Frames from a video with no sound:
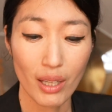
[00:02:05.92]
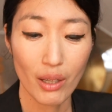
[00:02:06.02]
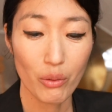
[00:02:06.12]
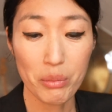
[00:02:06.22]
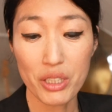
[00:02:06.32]

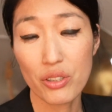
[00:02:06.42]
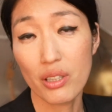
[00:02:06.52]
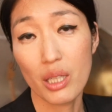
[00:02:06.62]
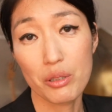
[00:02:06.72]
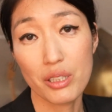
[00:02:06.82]
When major
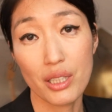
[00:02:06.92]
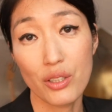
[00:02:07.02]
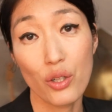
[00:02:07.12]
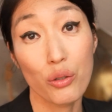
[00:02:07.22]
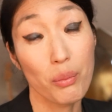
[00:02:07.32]
labels said
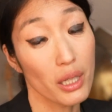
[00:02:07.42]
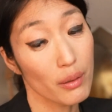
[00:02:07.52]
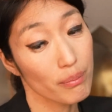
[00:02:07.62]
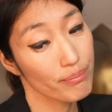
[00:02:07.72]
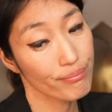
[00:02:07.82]
no to
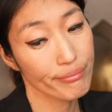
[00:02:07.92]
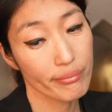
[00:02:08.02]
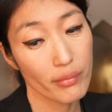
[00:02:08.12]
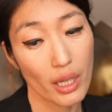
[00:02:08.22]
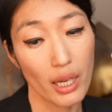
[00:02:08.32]
me,
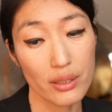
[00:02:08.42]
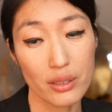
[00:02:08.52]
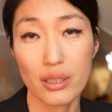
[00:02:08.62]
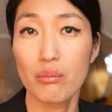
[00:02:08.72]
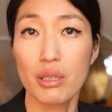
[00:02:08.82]
I
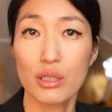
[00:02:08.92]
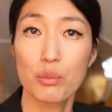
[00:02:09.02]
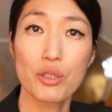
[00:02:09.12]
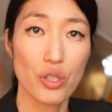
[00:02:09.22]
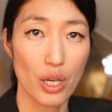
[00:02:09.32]
took on
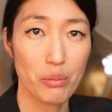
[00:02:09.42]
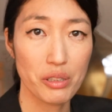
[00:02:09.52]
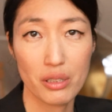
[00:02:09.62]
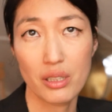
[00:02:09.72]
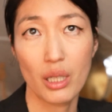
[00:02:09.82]
multiple
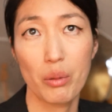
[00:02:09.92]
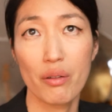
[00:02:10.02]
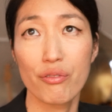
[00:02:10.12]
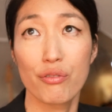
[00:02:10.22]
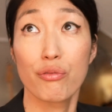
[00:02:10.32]
jobs and saved
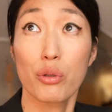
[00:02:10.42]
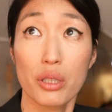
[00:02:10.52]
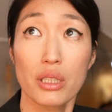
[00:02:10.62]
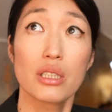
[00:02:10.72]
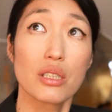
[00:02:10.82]
up for
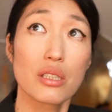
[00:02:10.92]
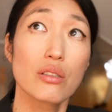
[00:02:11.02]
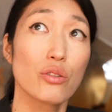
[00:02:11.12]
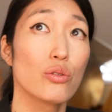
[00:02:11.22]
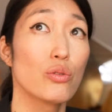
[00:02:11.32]
4
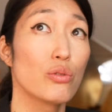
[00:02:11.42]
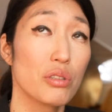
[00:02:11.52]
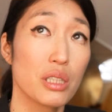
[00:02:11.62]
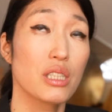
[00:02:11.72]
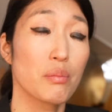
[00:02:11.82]
years to
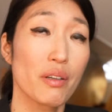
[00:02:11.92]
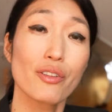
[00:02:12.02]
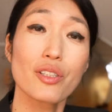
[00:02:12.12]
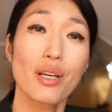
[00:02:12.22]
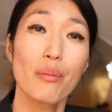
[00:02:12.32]
release my
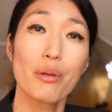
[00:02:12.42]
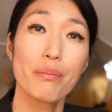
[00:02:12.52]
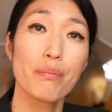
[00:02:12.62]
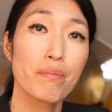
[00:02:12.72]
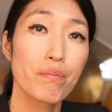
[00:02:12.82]
first album.
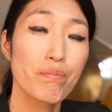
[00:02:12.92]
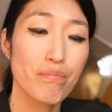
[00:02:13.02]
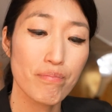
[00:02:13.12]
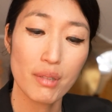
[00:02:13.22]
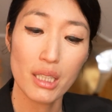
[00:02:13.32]

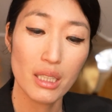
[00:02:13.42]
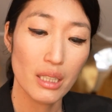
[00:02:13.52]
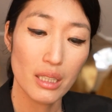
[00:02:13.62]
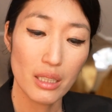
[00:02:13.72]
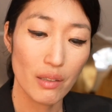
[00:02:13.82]

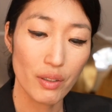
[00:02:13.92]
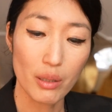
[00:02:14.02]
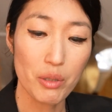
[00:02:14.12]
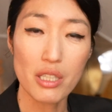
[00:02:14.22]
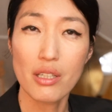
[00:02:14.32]
Having
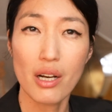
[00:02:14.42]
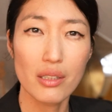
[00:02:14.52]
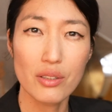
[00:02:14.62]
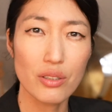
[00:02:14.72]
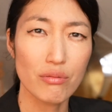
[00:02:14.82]
limited
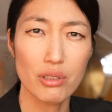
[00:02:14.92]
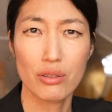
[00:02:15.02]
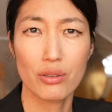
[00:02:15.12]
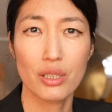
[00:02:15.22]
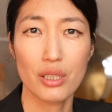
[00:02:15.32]
knowledge and
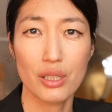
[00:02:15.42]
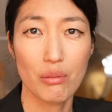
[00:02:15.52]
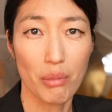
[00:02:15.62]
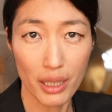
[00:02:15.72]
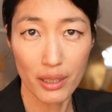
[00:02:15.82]
resources to
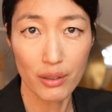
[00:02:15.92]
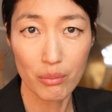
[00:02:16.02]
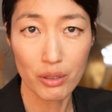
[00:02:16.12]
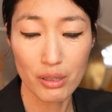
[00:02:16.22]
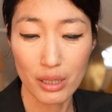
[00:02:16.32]
market the
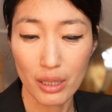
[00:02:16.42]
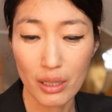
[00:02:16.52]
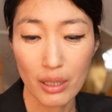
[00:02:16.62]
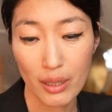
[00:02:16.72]
music